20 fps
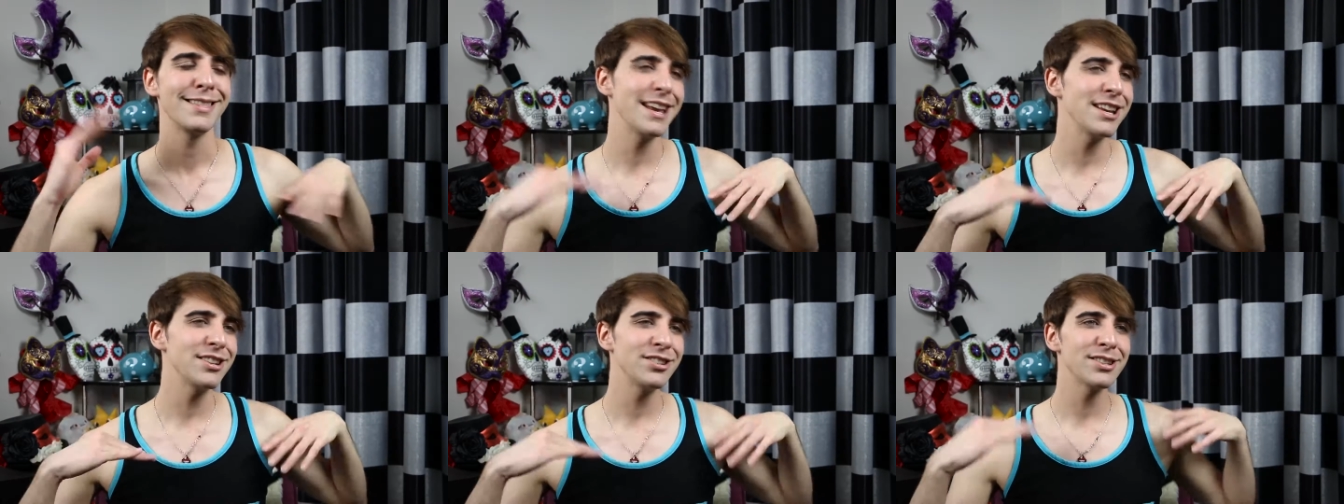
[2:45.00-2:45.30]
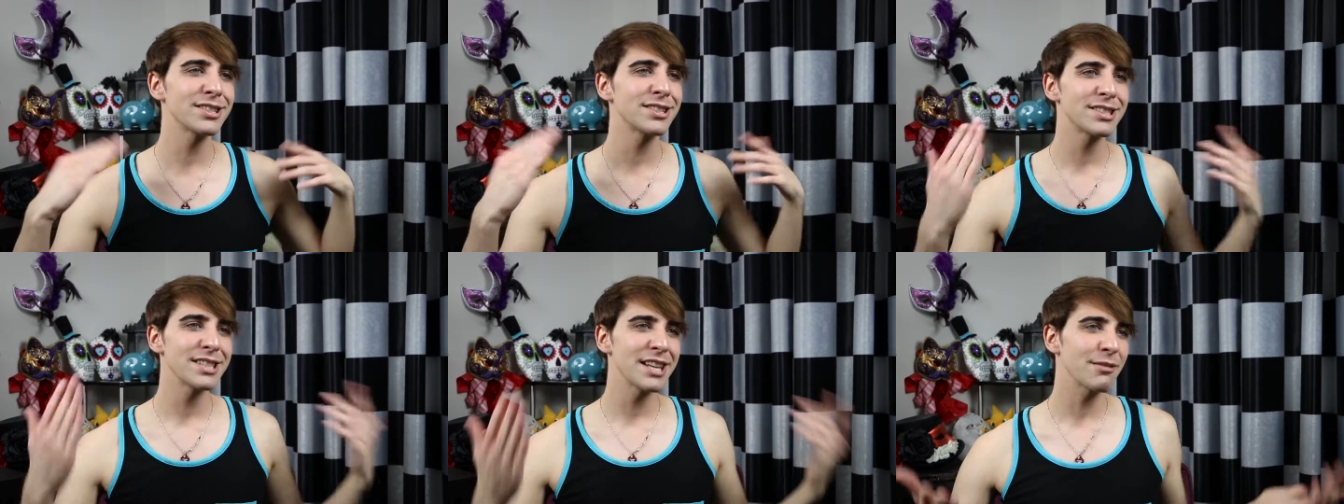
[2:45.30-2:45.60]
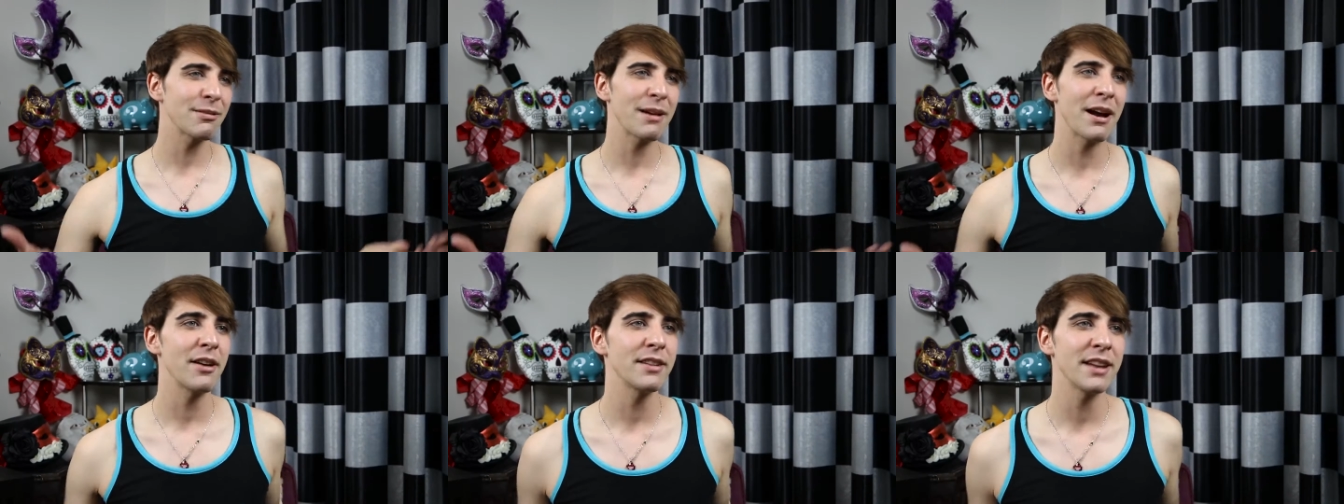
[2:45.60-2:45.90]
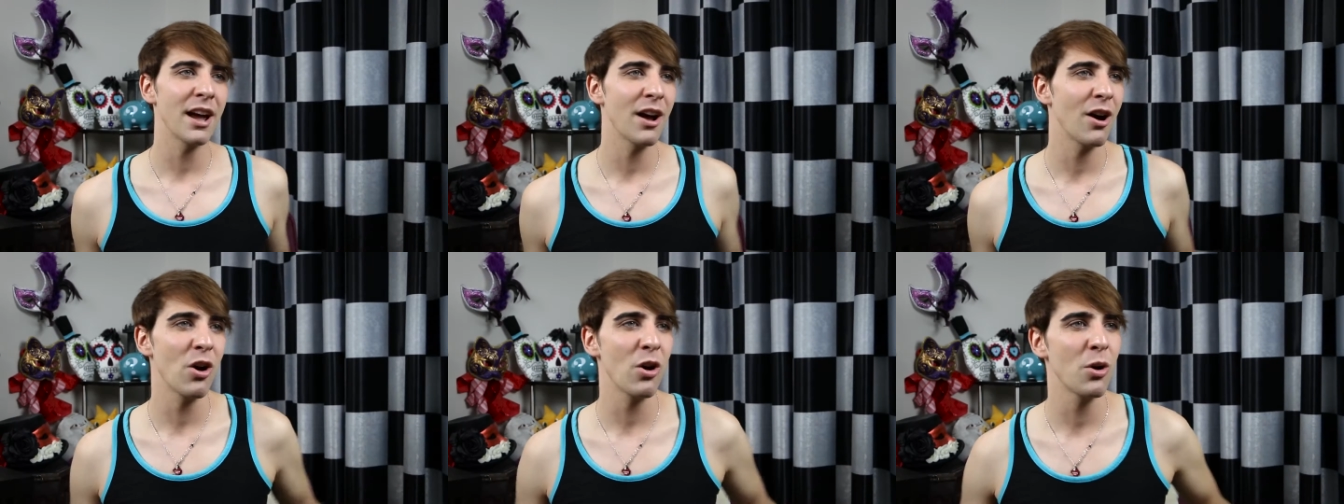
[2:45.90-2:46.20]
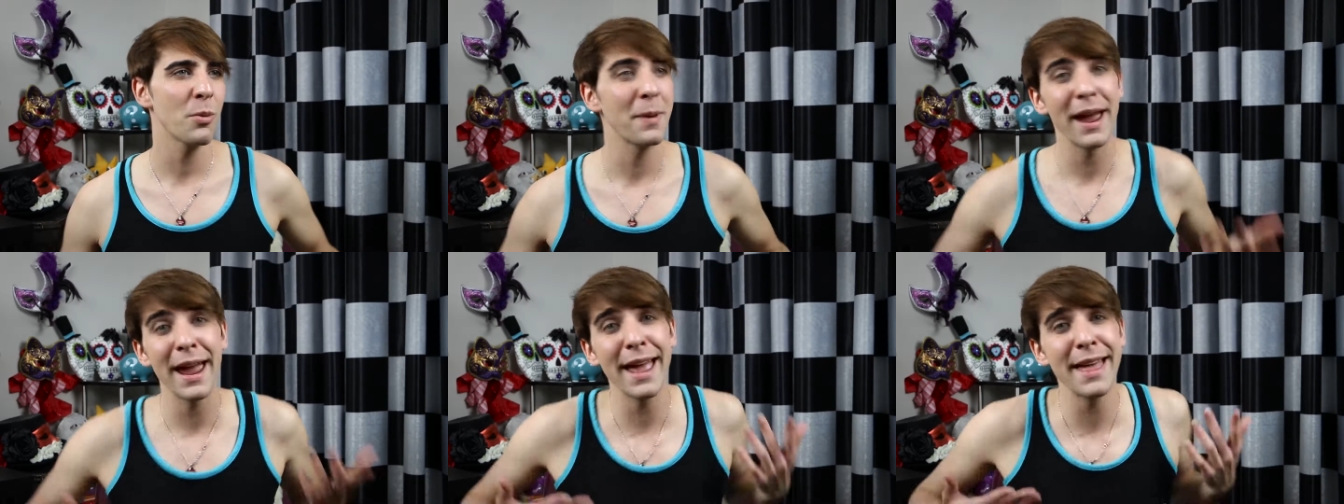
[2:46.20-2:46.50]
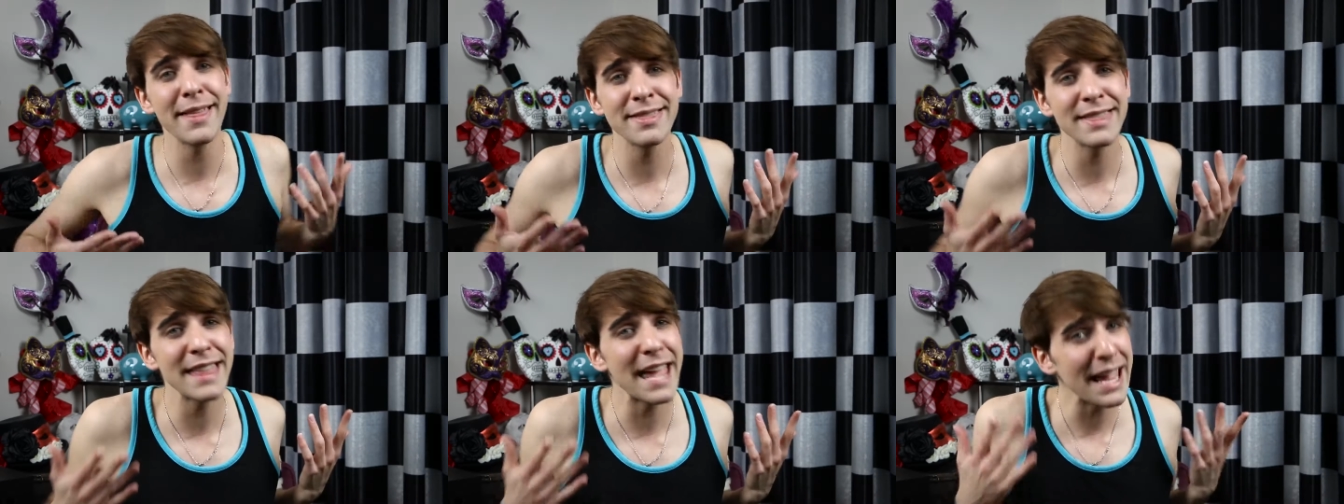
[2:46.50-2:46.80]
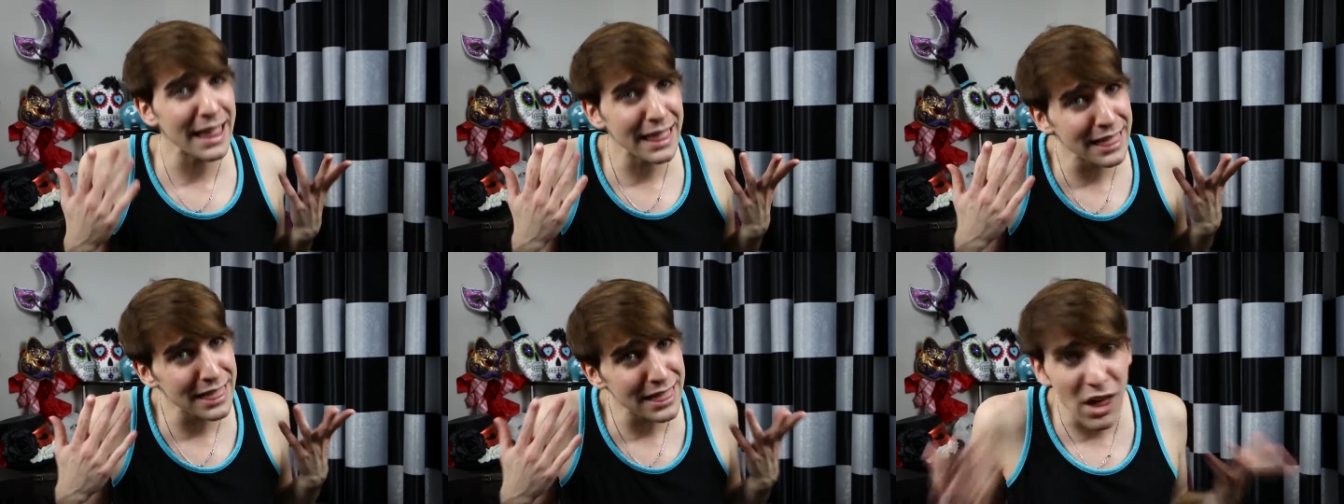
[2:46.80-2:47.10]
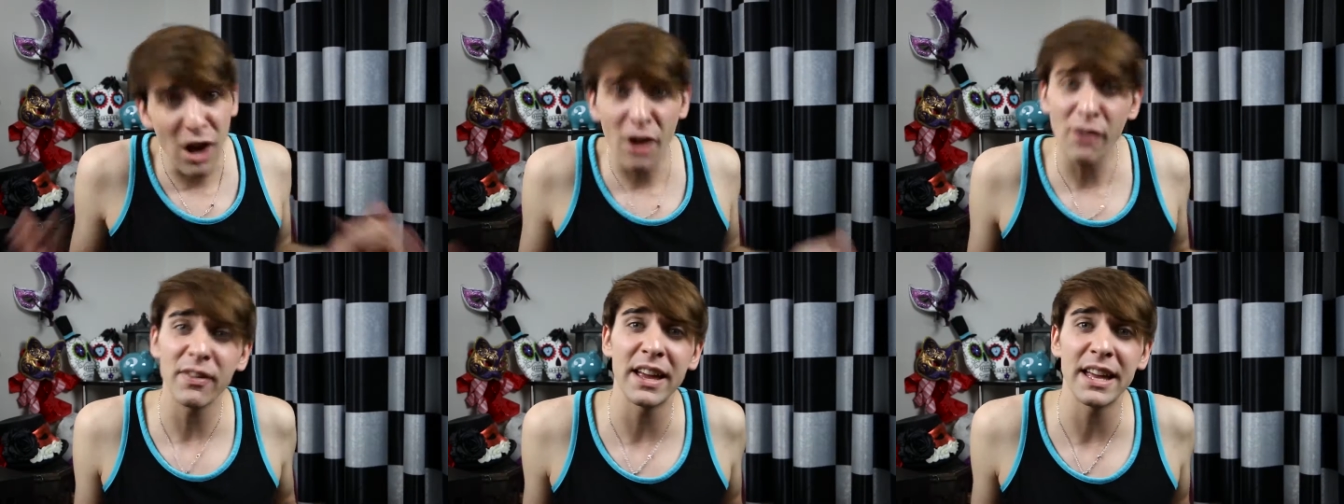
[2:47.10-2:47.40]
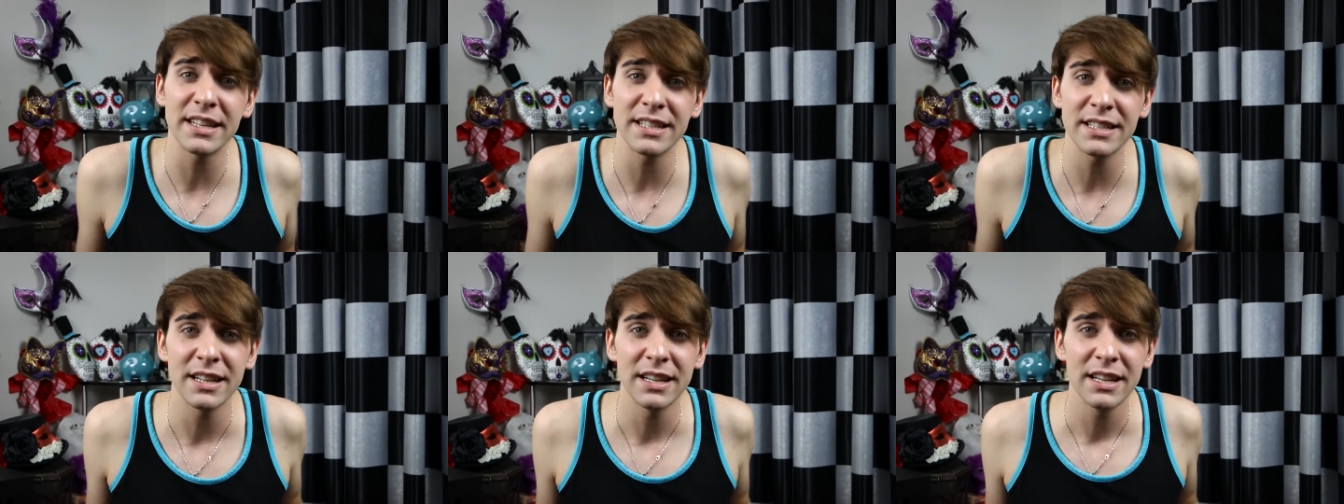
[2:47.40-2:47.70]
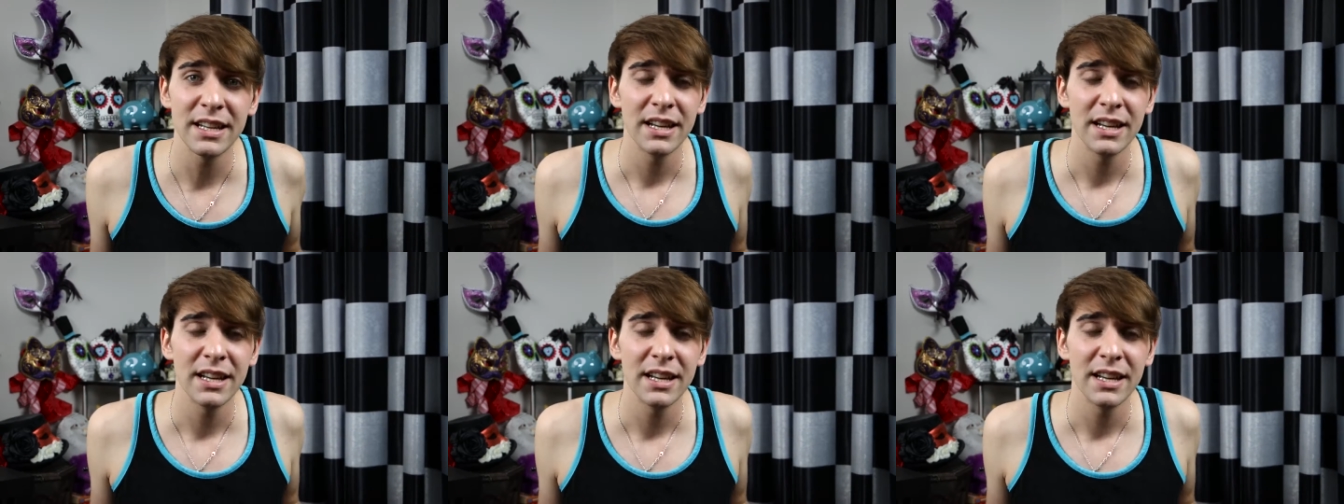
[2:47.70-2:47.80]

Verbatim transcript: They just sit around at home and they love it.